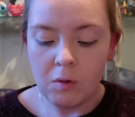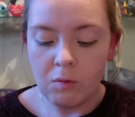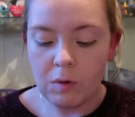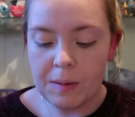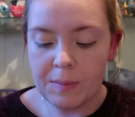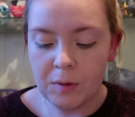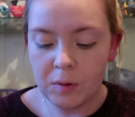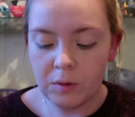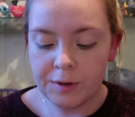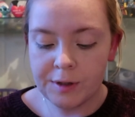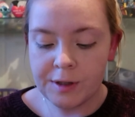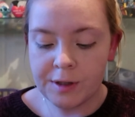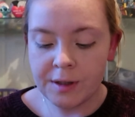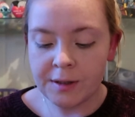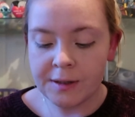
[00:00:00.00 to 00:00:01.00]
Rimmel
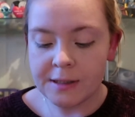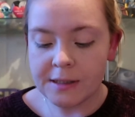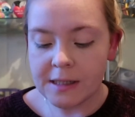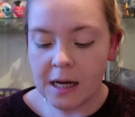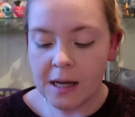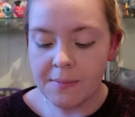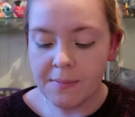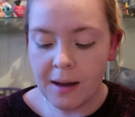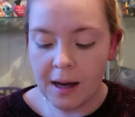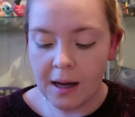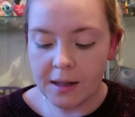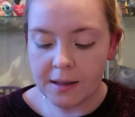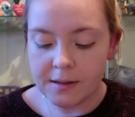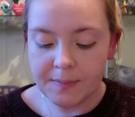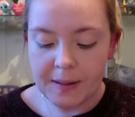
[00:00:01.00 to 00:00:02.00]
London Stay
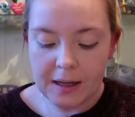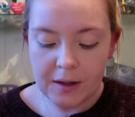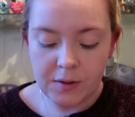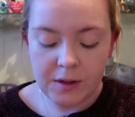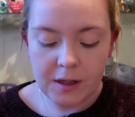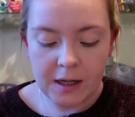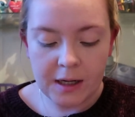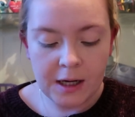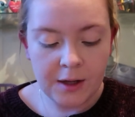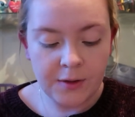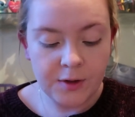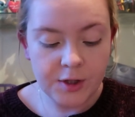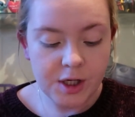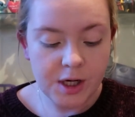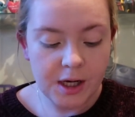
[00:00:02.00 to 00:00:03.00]
Matte powder in
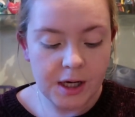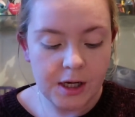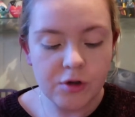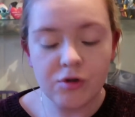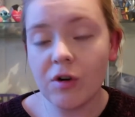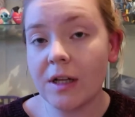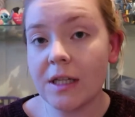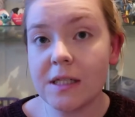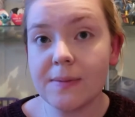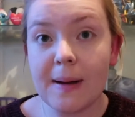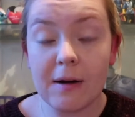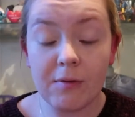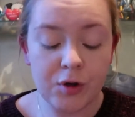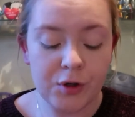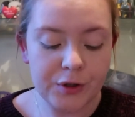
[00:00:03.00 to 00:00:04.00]
the shade
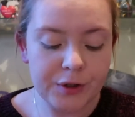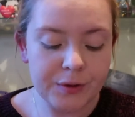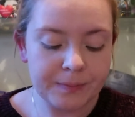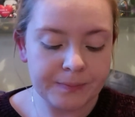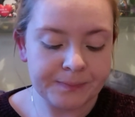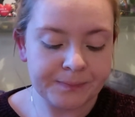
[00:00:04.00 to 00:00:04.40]
Transparent.